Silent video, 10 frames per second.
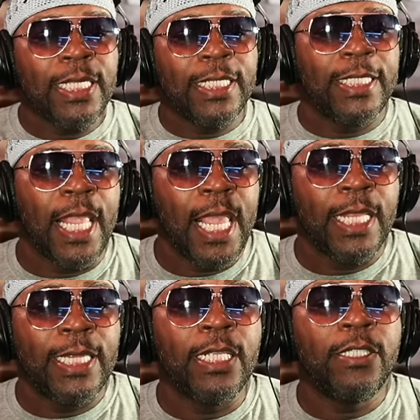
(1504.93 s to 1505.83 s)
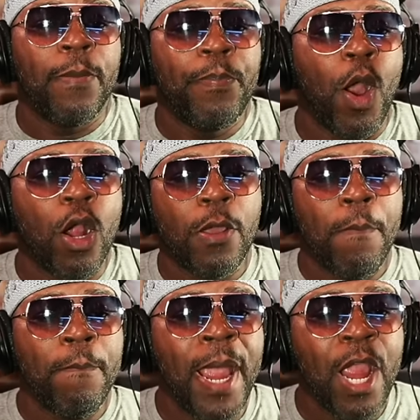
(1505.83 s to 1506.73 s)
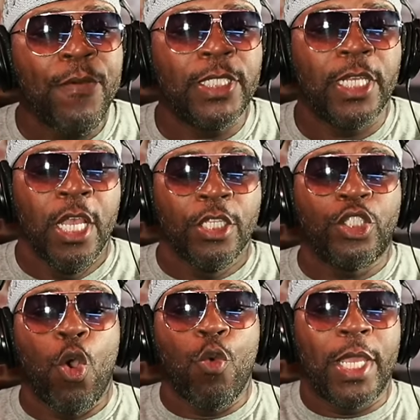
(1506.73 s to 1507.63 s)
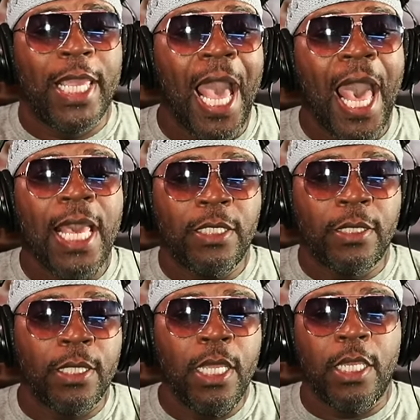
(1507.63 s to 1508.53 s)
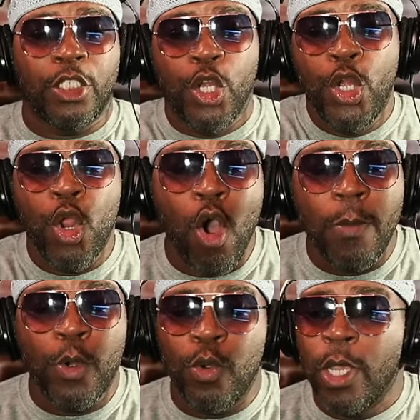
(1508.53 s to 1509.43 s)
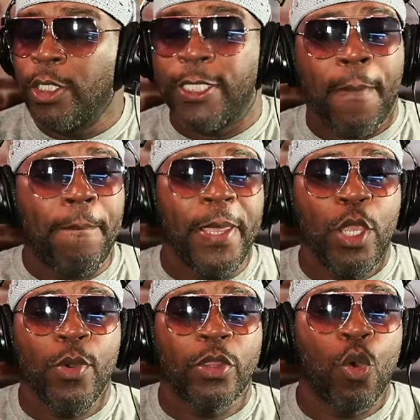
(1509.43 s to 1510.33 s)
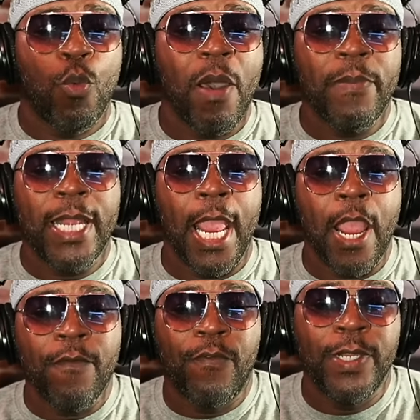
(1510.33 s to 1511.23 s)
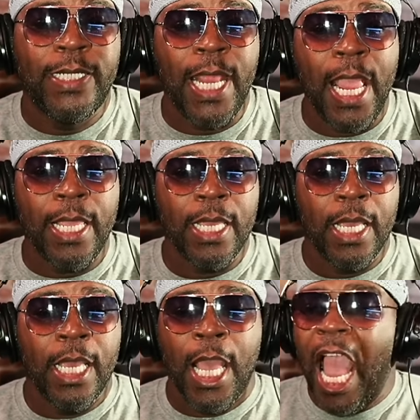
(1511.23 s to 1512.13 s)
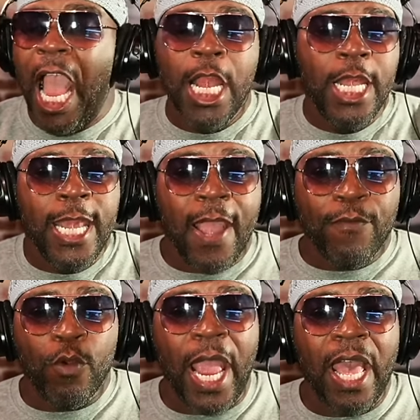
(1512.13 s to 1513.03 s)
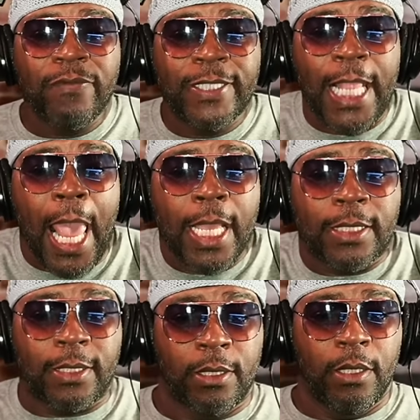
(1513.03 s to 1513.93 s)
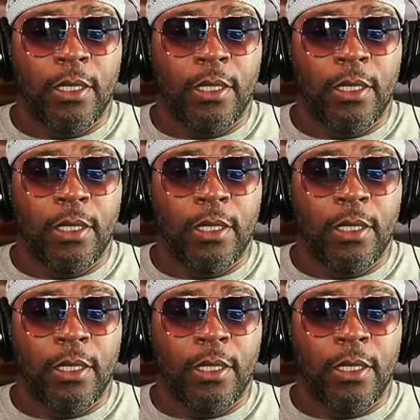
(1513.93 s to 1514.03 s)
said that's a part of marriage. So guys think it's normal to be with a woman every day and never have sex.